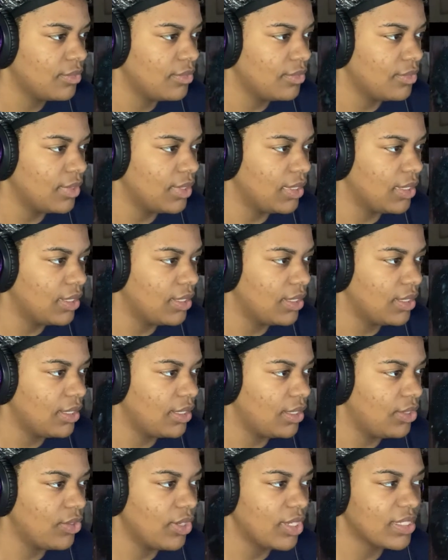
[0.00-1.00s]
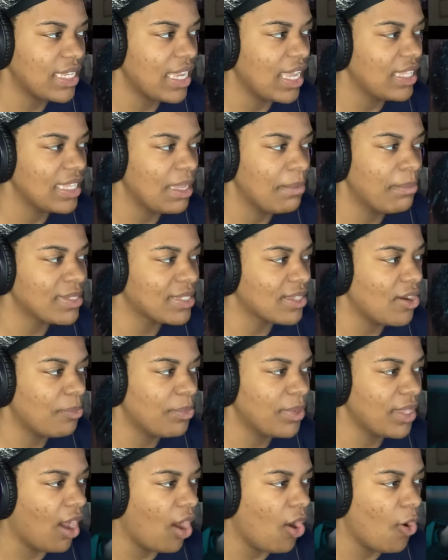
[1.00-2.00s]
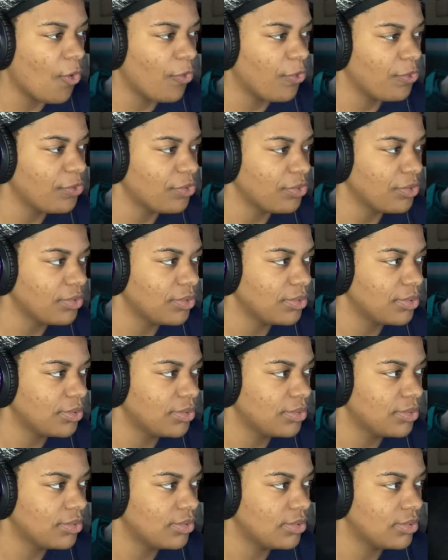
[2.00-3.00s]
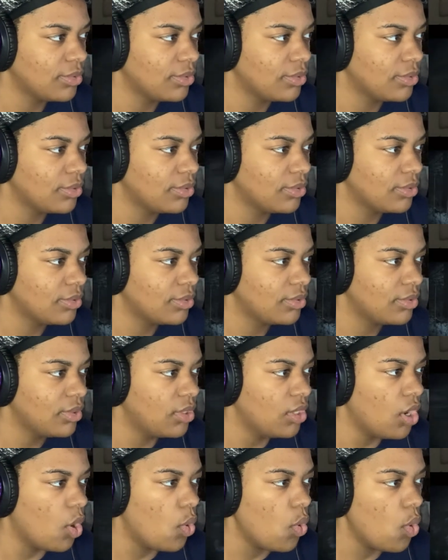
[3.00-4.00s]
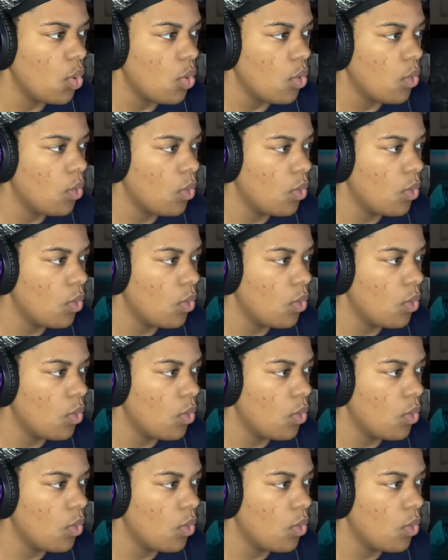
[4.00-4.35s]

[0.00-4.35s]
The weather. You can tell him it's gonna be off. Everything. Oh!